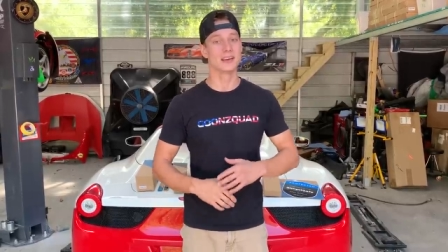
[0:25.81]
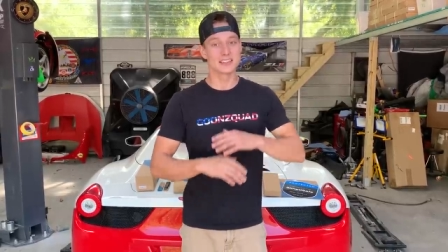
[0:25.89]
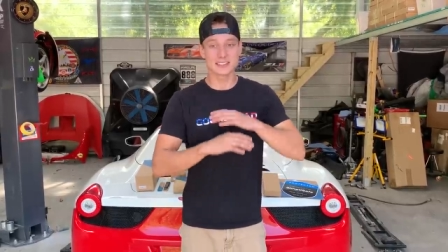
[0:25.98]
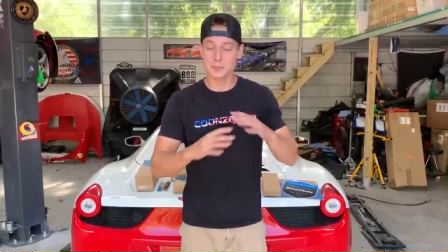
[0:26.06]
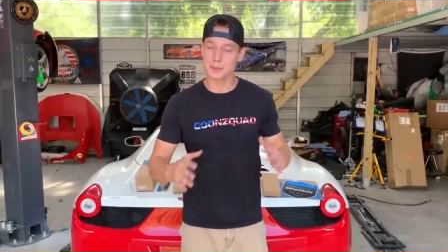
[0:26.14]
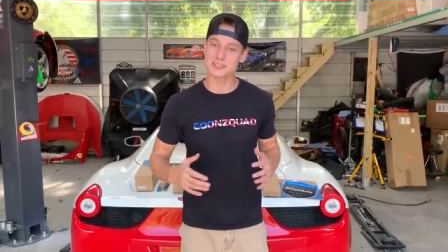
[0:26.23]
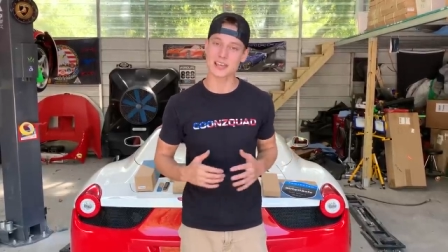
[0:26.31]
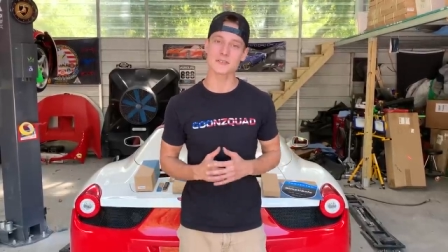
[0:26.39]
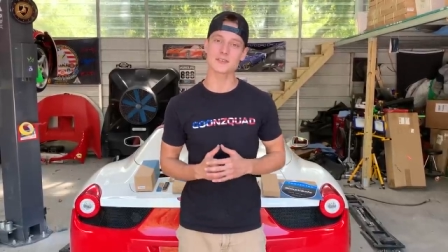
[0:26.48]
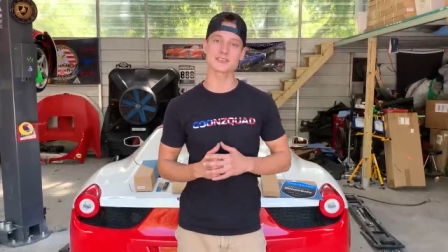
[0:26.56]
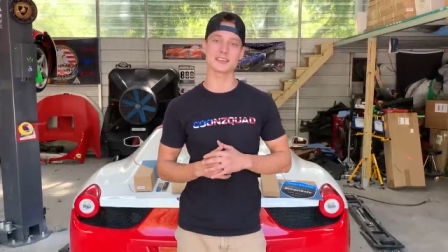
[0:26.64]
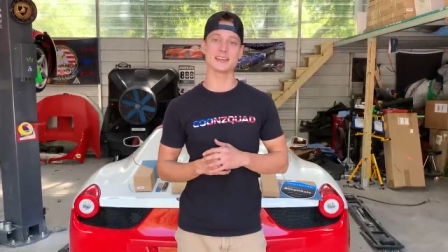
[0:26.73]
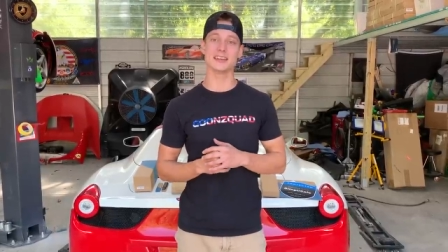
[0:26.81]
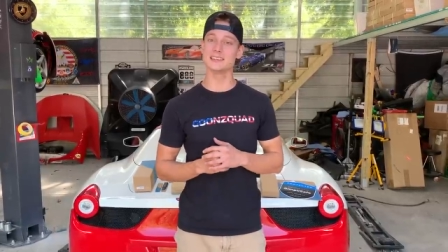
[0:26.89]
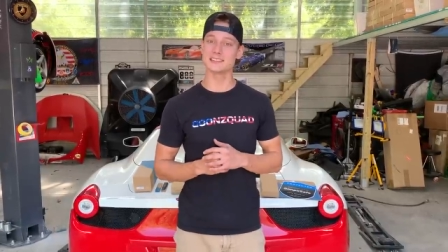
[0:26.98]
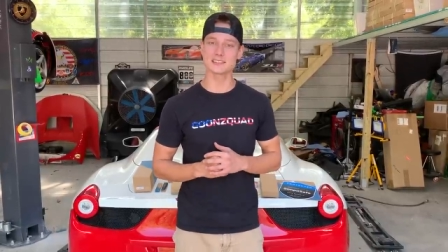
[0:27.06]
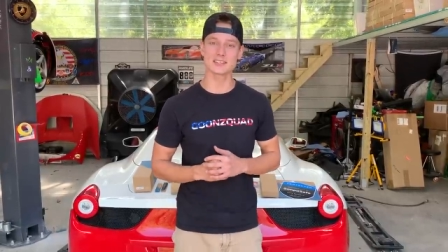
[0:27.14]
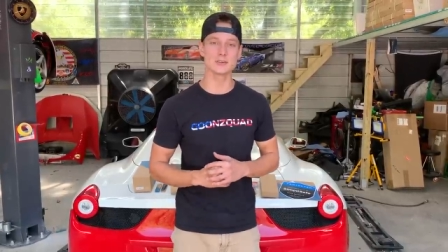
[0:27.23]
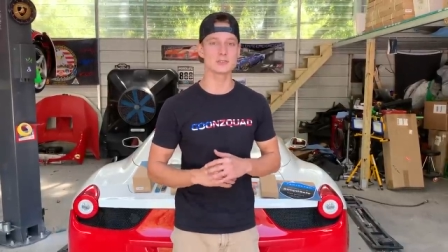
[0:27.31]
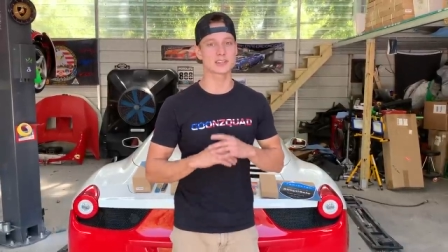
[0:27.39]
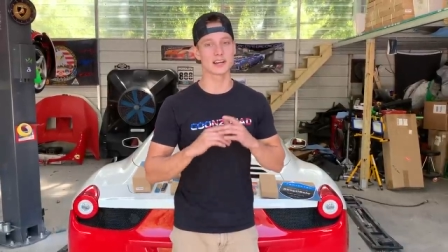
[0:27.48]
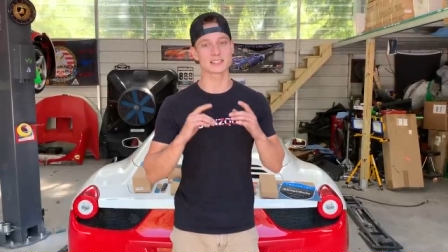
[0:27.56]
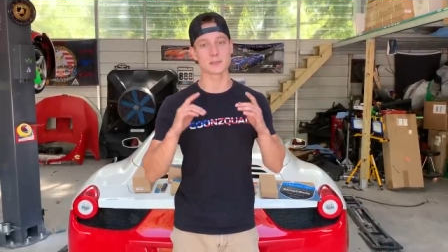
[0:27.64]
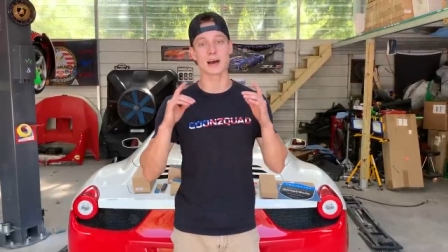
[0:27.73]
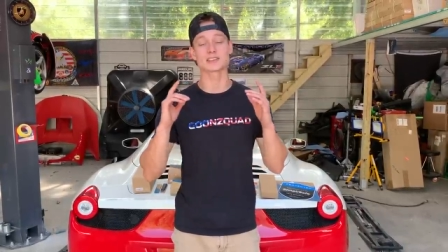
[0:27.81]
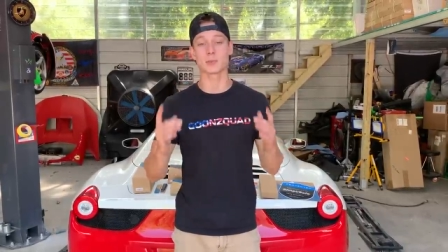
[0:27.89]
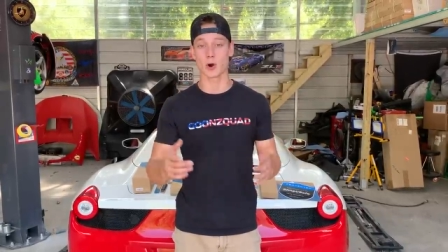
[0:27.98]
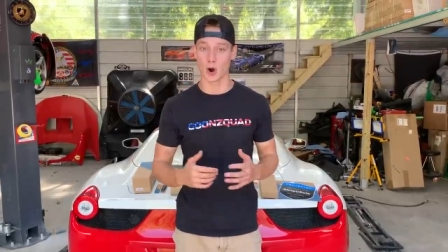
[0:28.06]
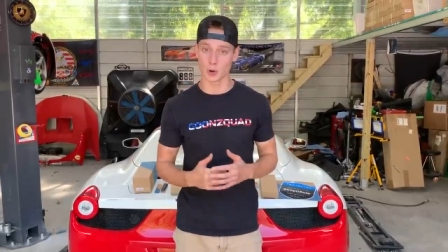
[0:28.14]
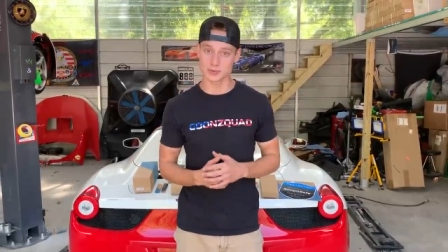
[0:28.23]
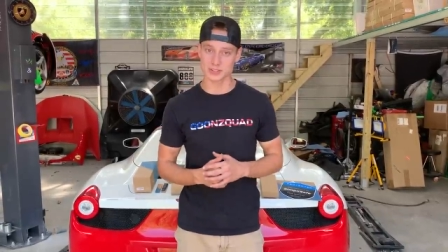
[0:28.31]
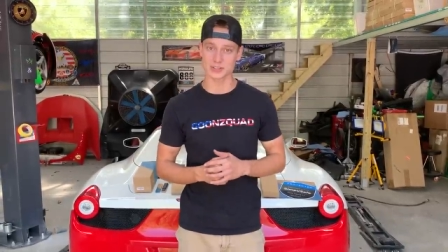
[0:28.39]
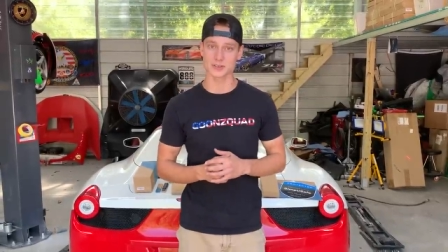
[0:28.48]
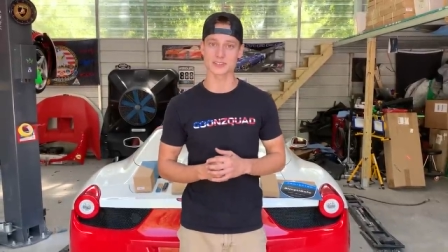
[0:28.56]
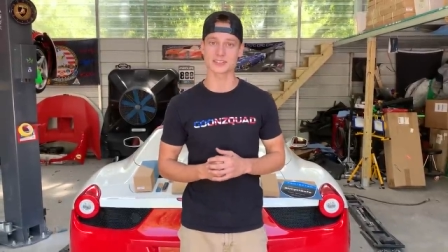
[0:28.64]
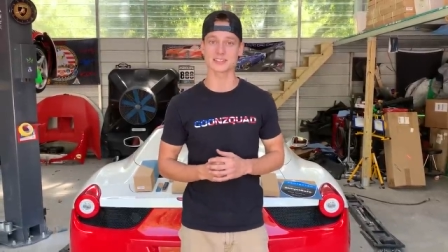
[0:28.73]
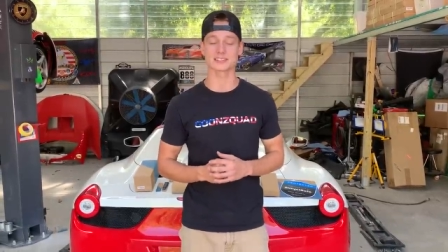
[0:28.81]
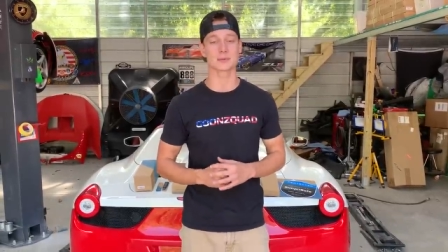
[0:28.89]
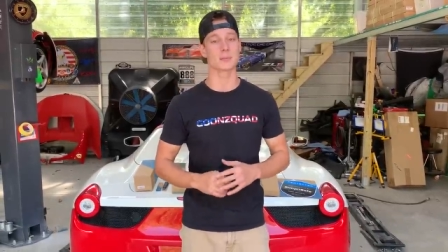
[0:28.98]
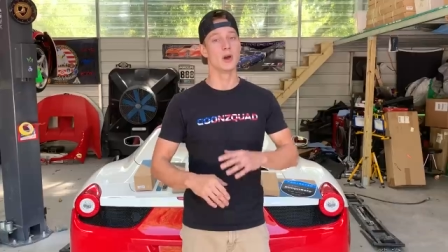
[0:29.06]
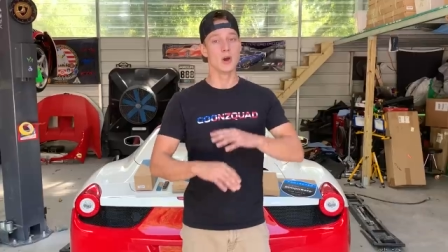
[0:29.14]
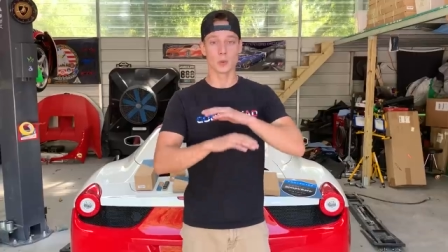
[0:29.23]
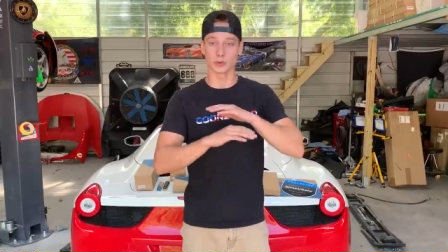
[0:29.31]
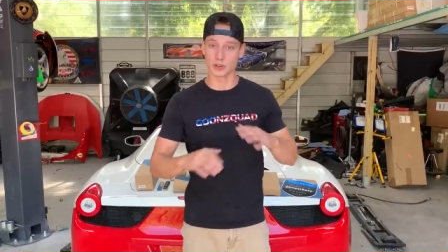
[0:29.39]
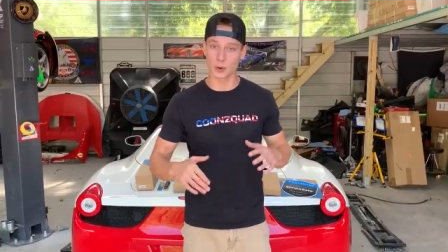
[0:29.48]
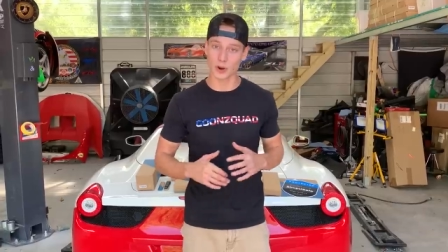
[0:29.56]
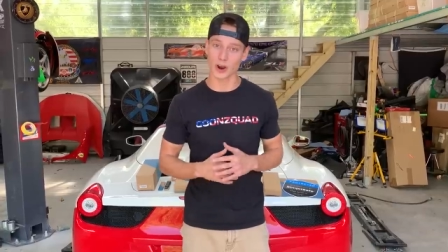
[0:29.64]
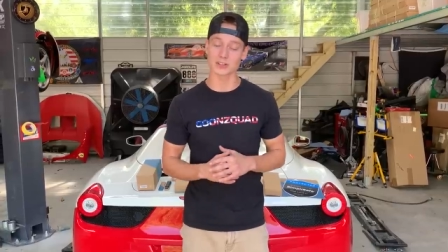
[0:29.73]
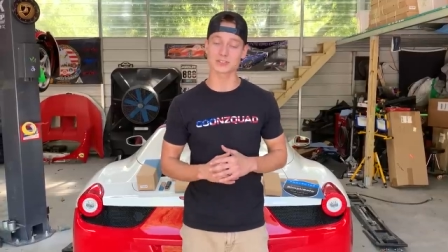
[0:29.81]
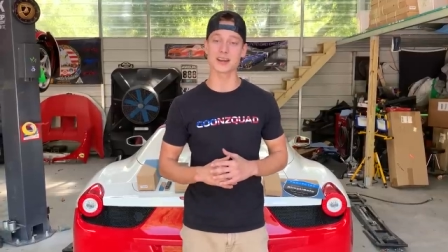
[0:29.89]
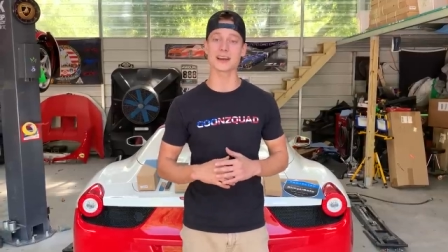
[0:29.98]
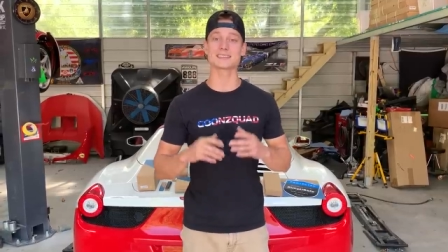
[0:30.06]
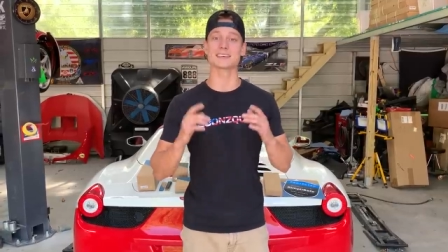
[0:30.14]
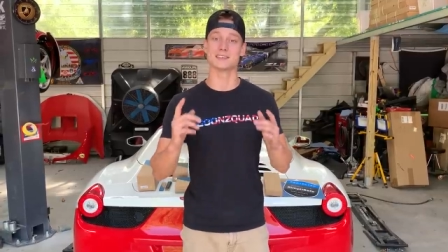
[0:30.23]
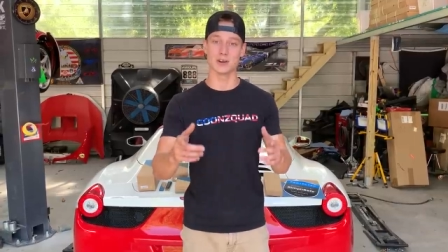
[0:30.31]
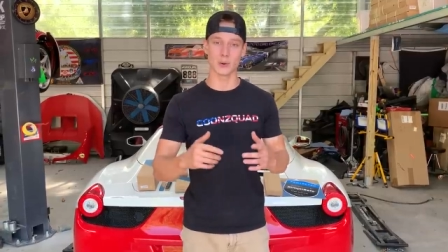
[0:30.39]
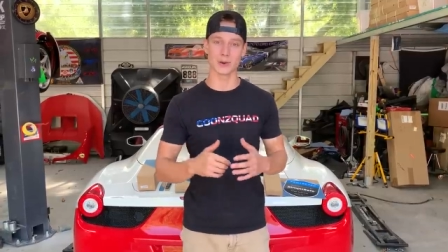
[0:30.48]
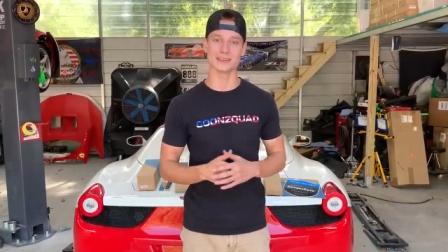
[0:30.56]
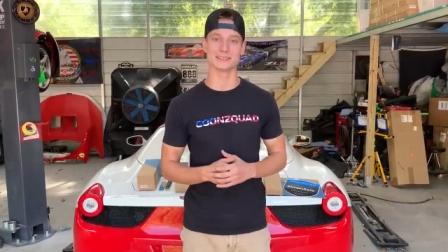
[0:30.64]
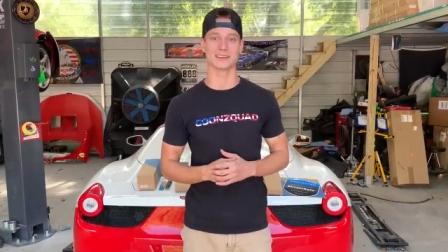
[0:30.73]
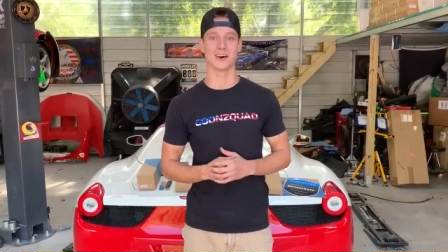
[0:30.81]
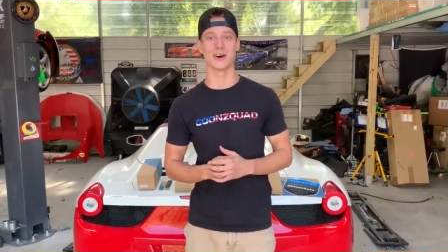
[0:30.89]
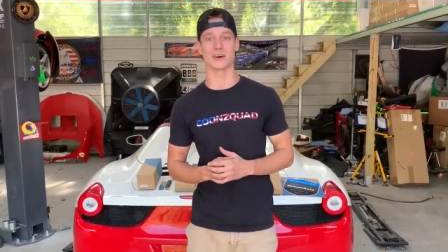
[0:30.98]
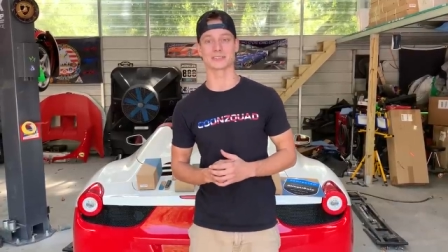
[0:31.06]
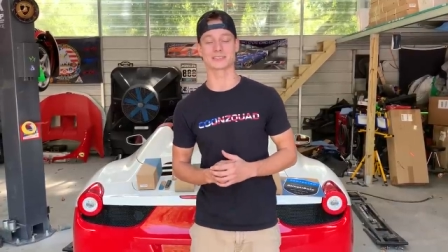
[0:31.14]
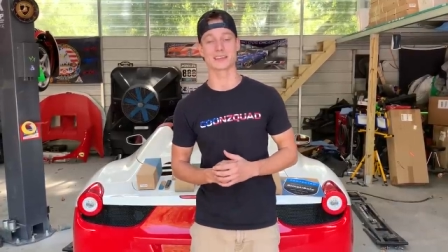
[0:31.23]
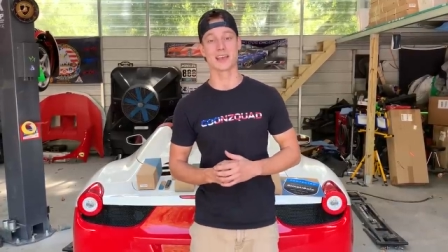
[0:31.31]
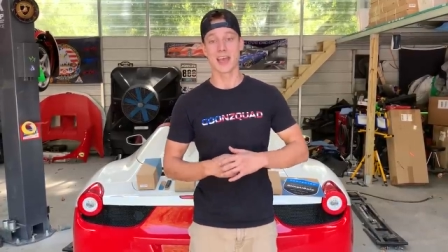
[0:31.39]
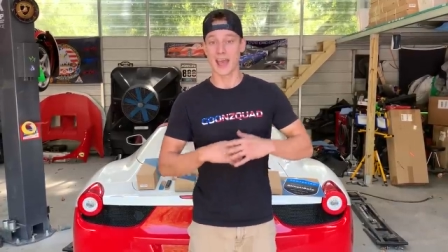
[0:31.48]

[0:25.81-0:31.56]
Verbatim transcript: SimpliSafe is an easy to use customizable home security system with no contracts and no hidden costs.